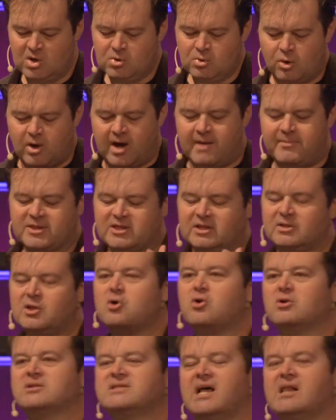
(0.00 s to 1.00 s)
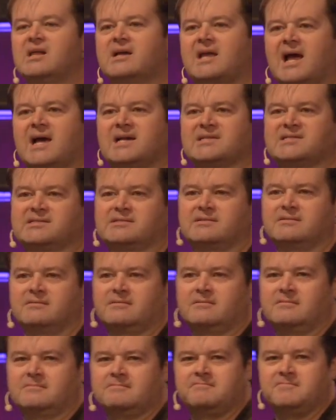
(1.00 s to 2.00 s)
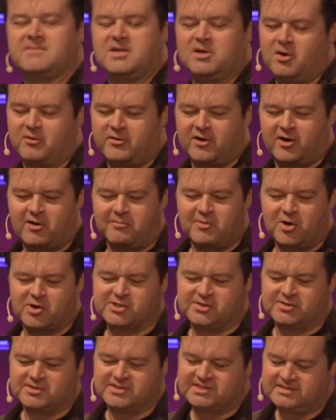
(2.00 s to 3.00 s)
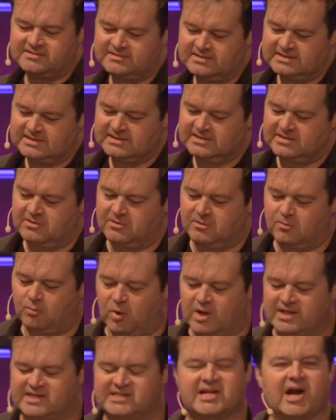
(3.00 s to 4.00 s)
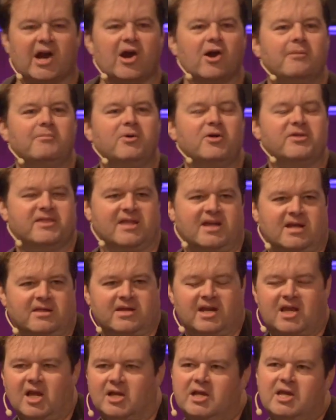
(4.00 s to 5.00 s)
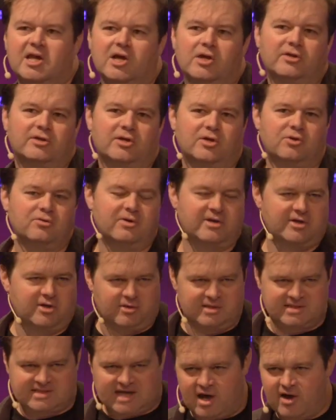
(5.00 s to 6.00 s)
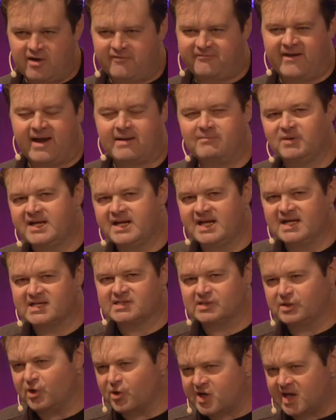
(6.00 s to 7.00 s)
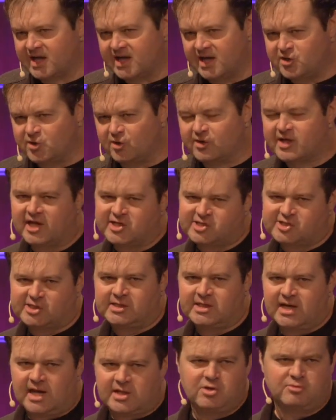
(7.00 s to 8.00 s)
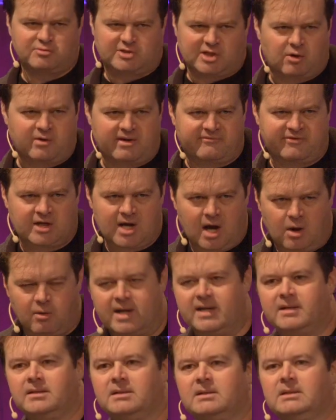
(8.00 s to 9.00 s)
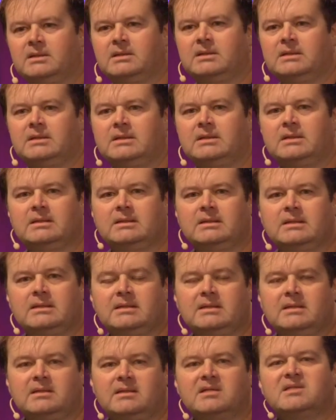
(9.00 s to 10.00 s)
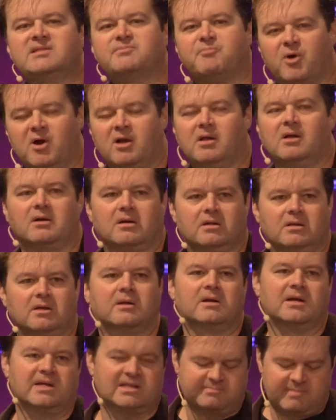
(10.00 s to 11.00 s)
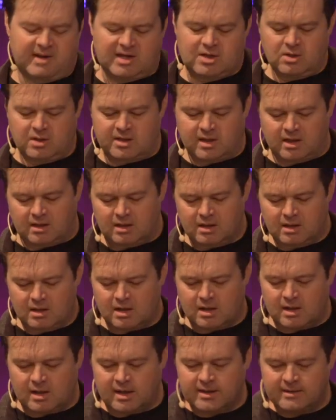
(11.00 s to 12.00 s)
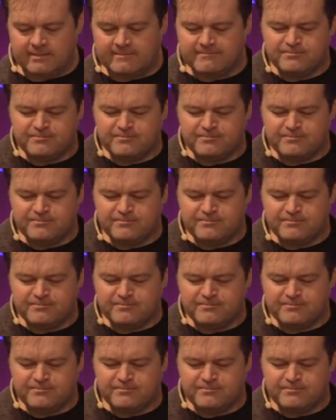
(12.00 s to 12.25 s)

Or how about the local telecasts? You know their commercials. What terrible thing that can kill you and your entire family is lurking in your kitchen and you don't even know it? Spoiler alert, it's my cooking, all right?